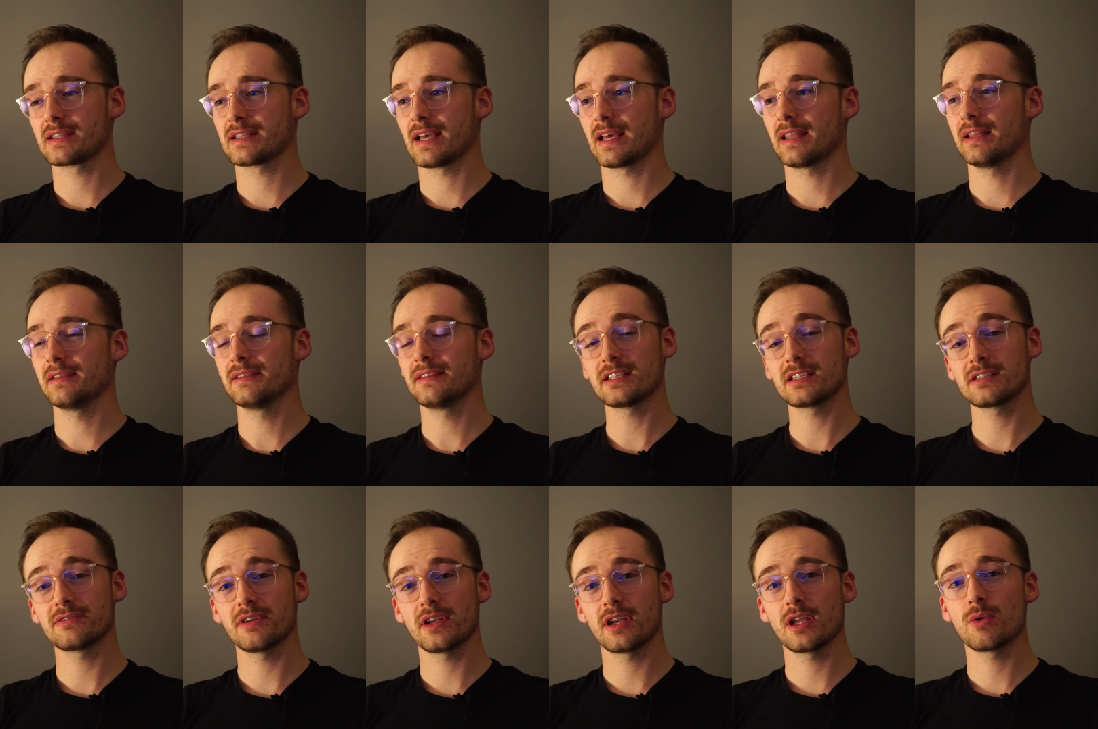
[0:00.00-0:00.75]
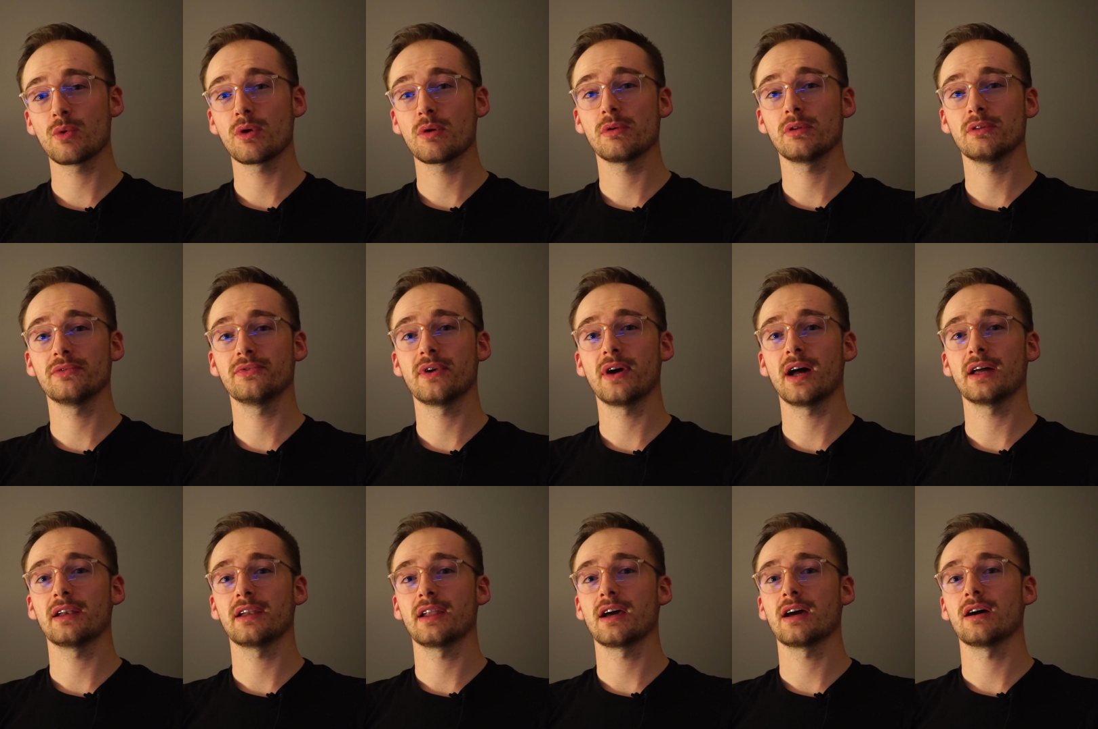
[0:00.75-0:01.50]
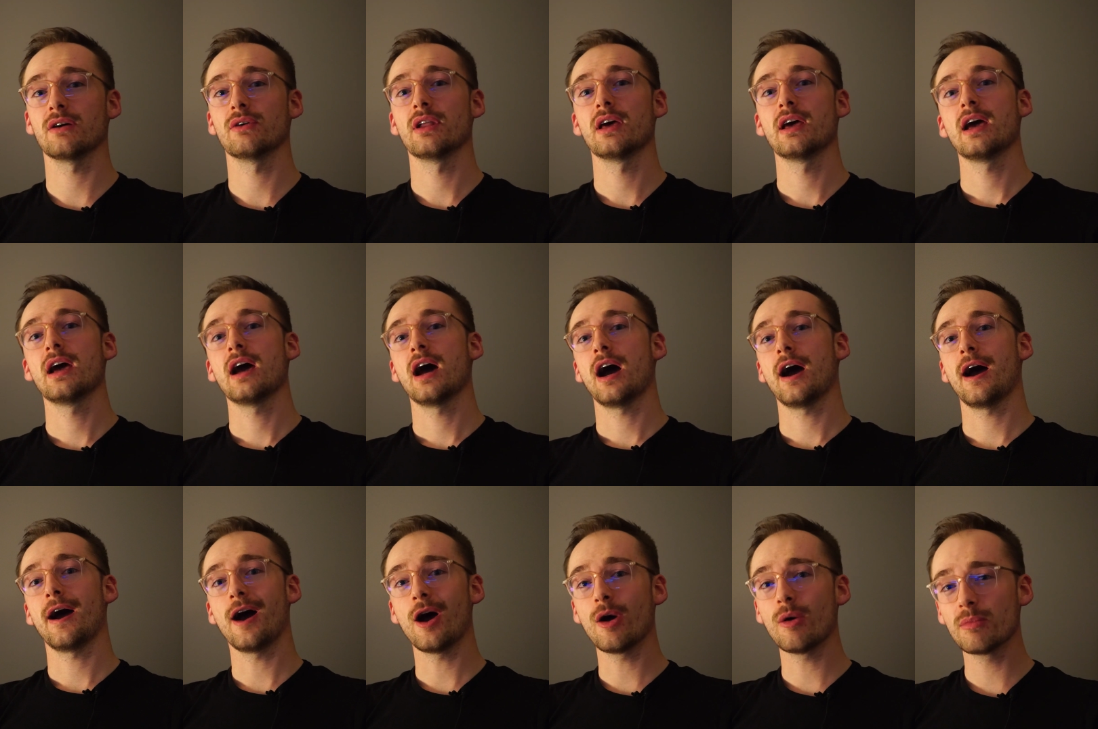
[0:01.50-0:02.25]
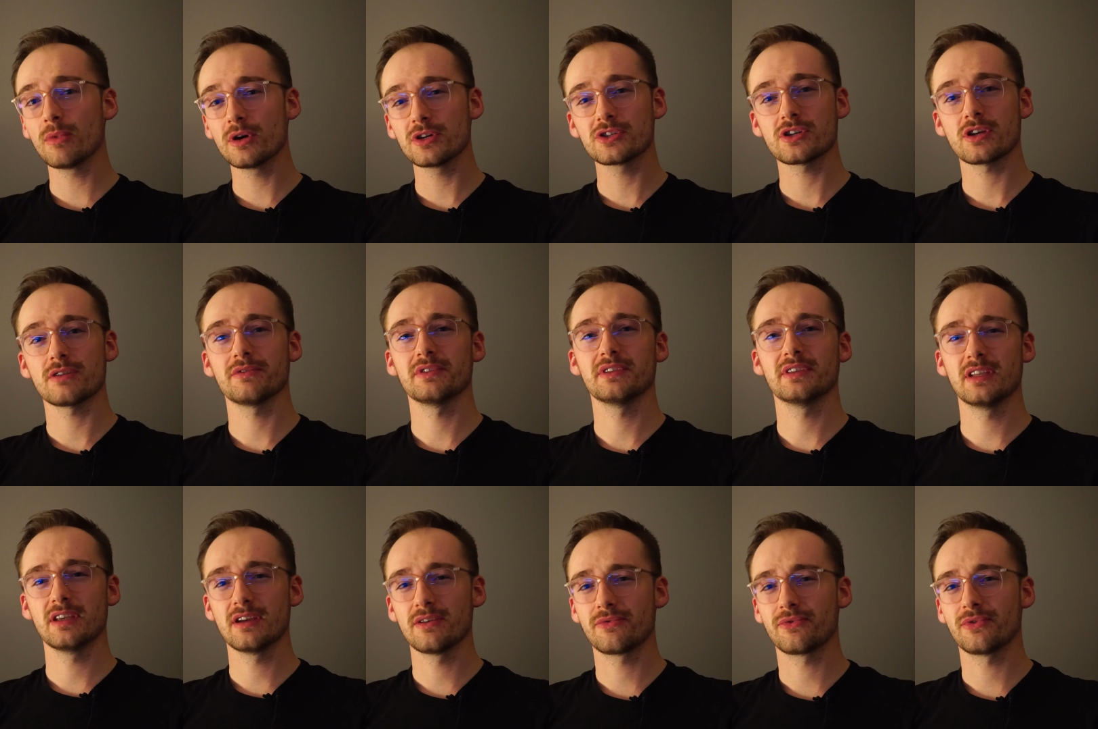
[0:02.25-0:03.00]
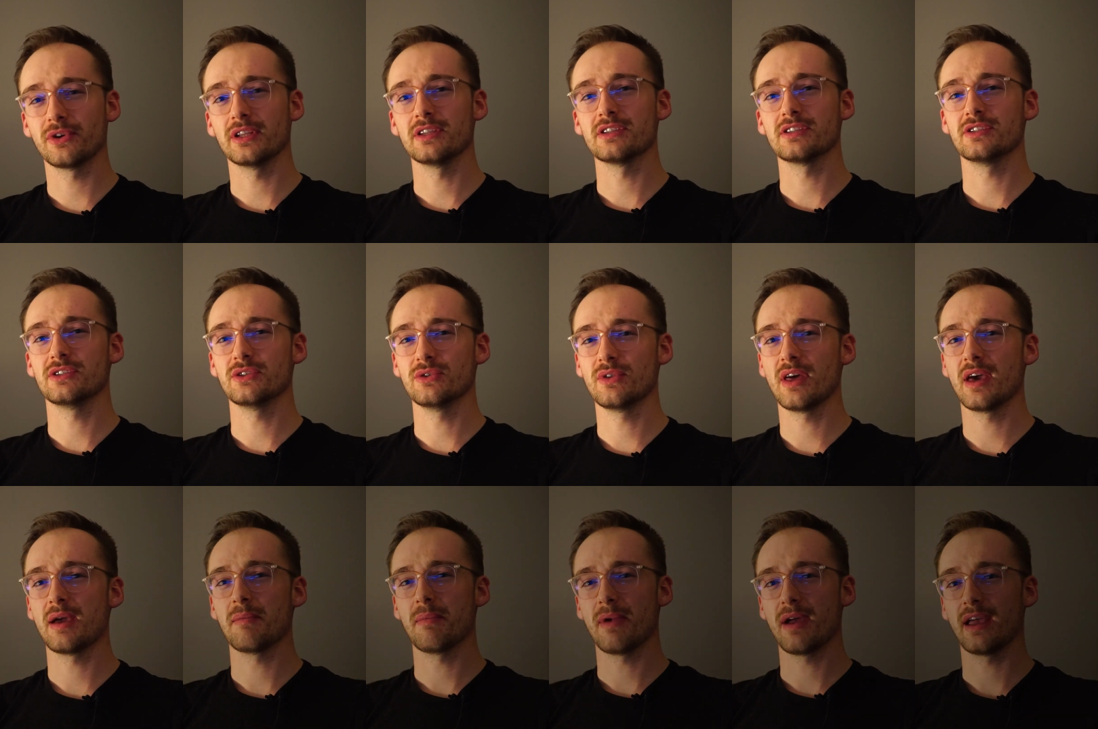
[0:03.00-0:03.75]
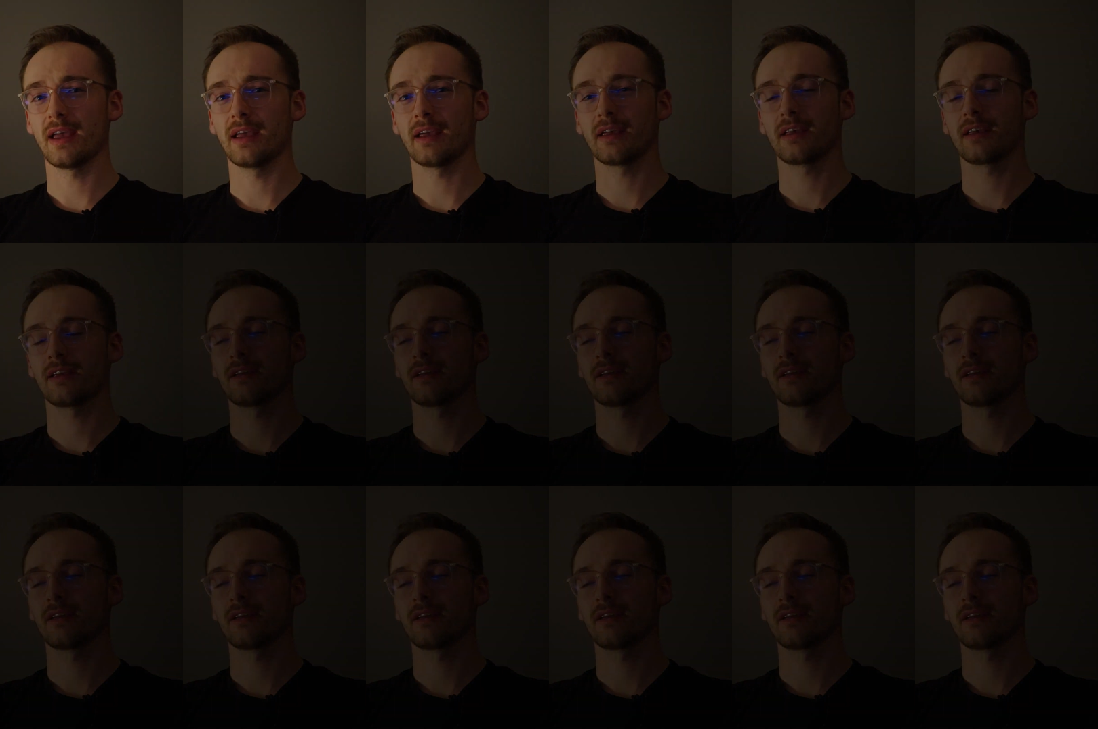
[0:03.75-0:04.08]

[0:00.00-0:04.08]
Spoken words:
And in this video we will find out how much of a difference do they make.